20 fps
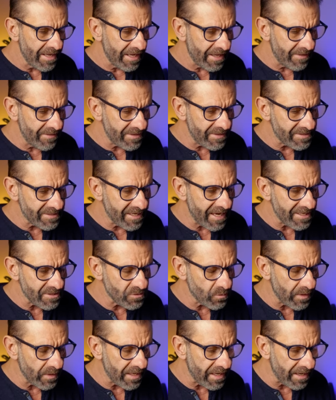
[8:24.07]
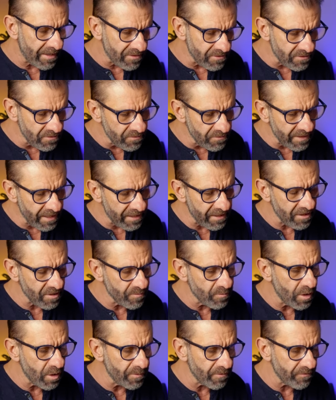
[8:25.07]
In this case, we can't do that in the
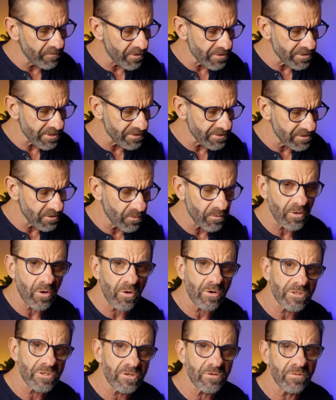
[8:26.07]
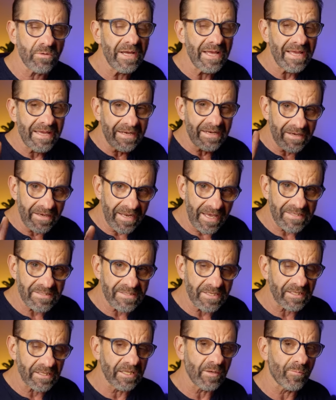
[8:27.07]
mobile version. So in order to nest
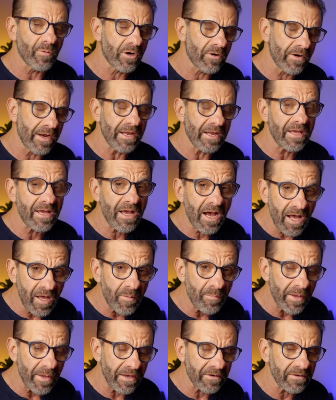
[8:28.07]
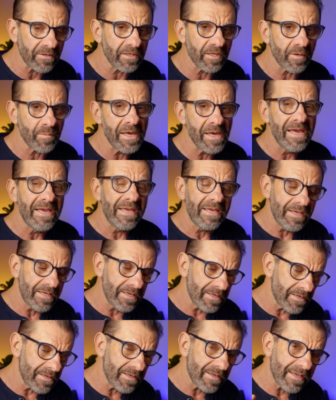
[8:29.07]
a clip or create a compound clip
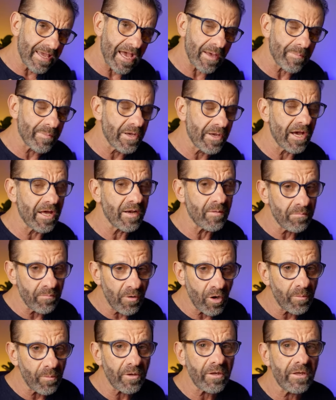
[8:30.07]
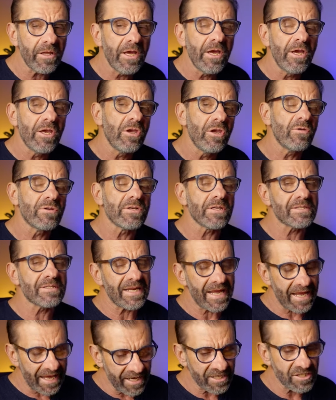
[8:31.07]
in CapCut Mobile, you just
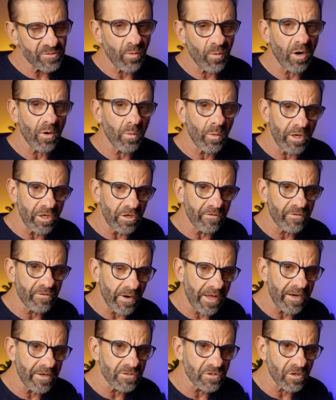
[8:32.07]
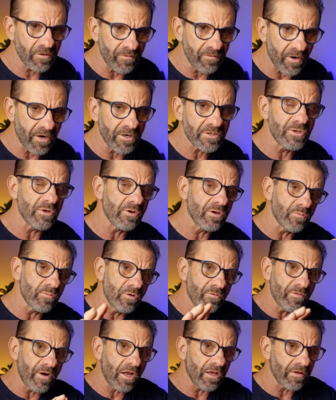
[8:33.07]
export what you've created so far so you can
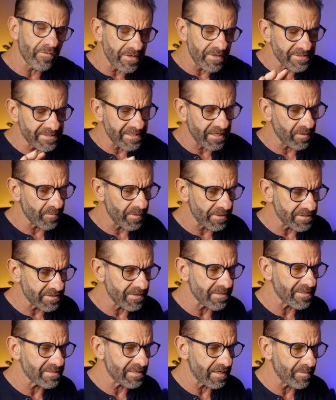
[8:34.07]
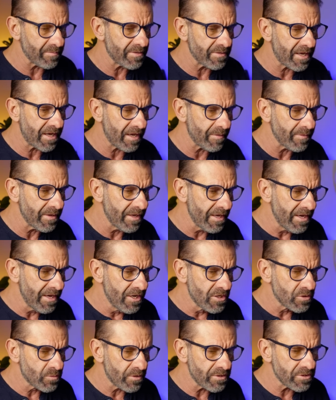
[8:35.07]
move all of these elements at the same time.
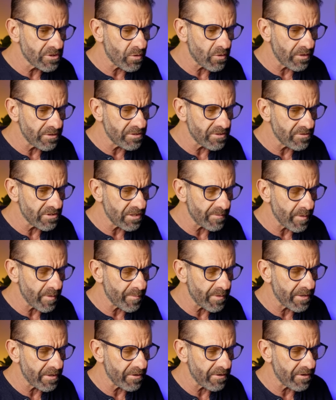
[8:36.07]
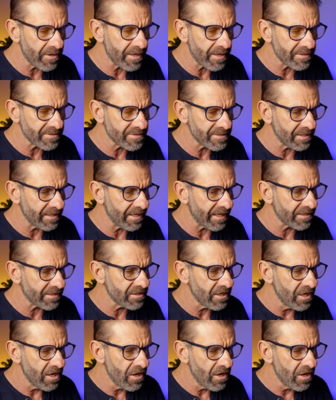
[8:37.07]
So we're just going to jump up here and select